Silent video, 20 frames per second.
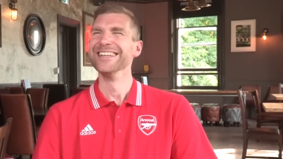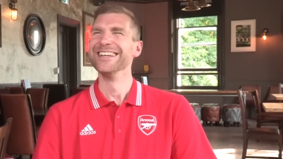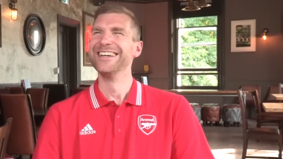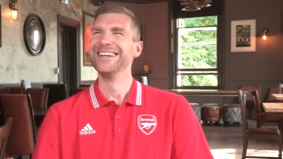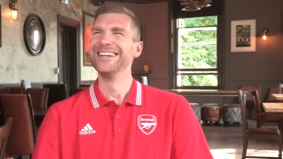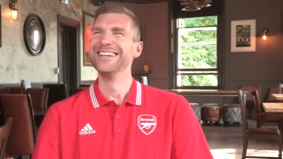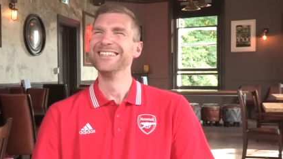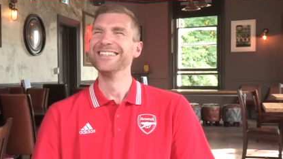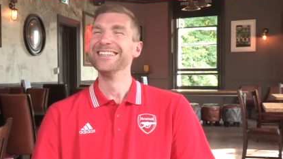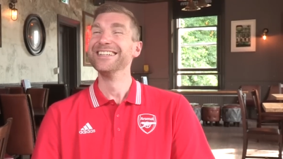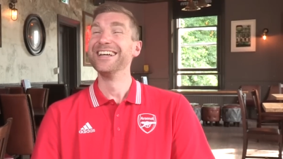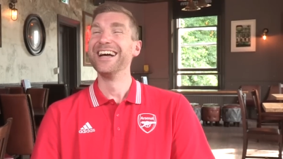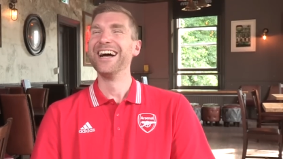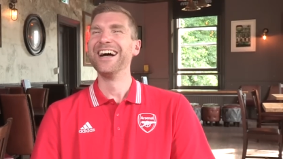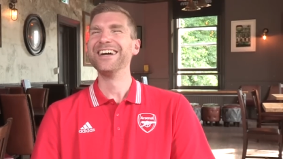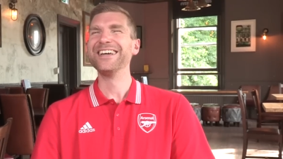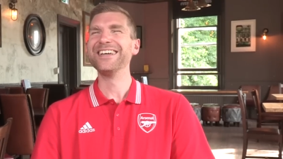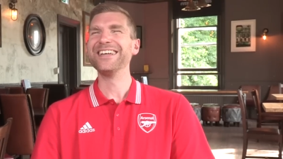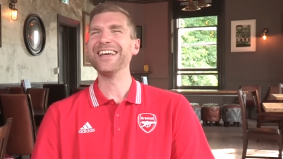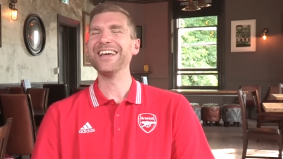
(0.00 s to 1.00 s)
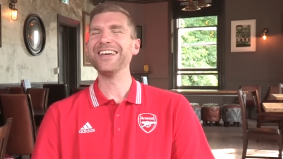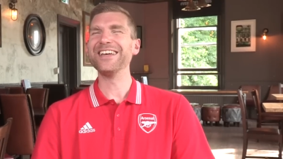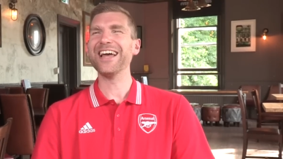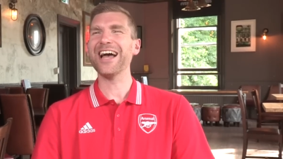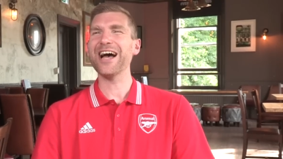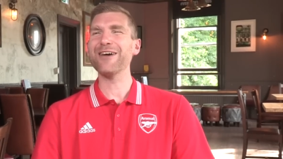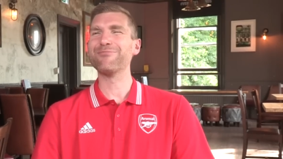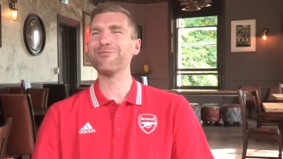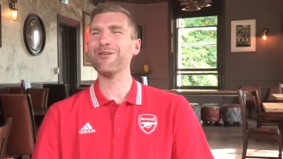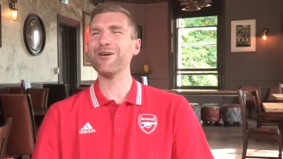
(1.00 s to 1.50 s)
singing songs?
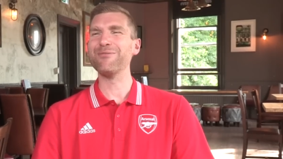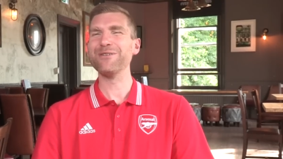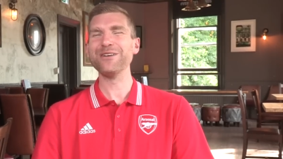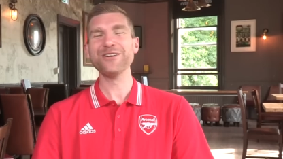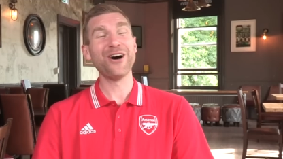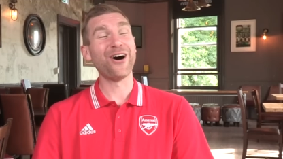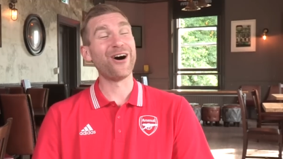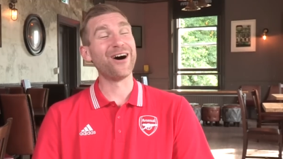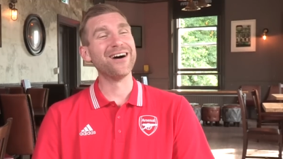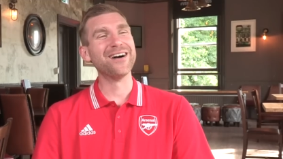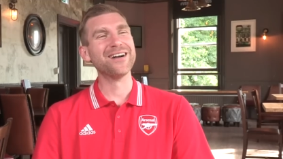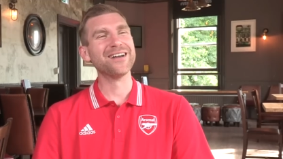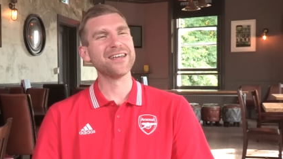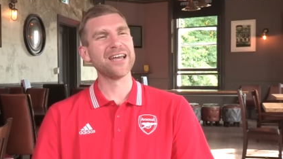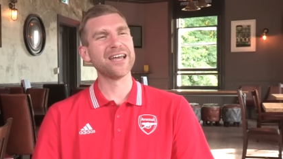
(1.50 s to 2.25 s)
Yeah, probably not.